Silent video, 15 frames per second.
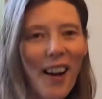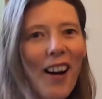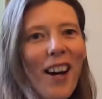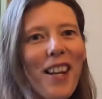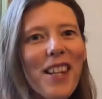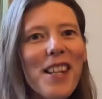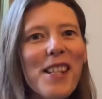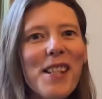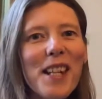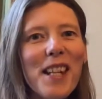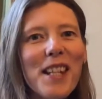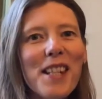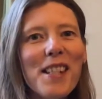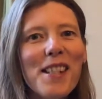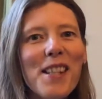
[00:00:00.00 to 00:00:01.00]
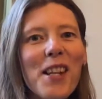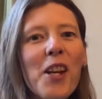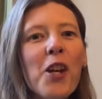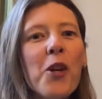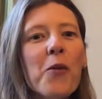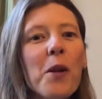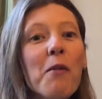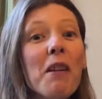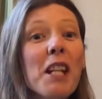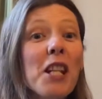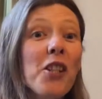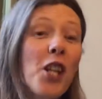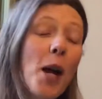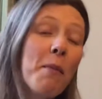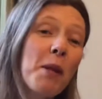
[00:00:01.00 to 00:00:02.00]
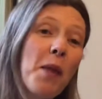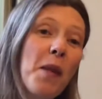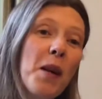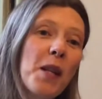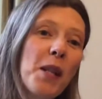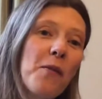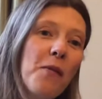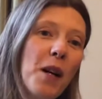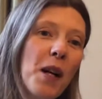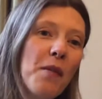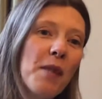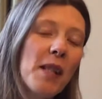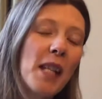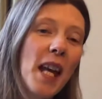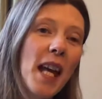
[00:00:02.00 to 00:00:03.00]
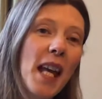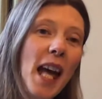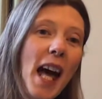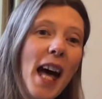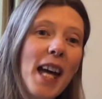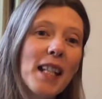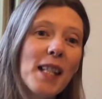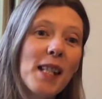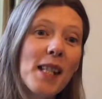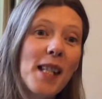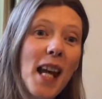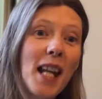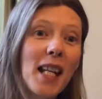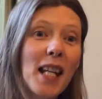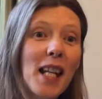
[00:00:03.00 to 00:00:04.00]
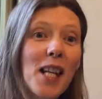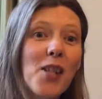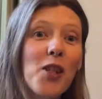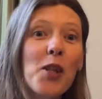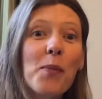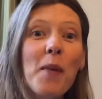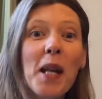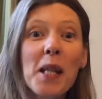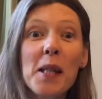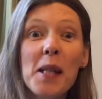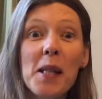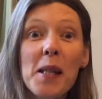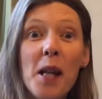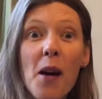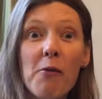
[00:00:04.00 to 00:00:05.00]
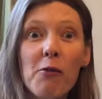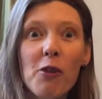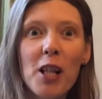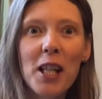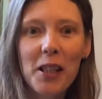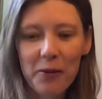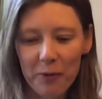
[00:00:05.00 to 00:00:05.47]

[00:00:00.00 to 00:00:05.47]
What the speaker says: Hi Year 6, we're reading chapter 35 today and Stanley has just made a discovery.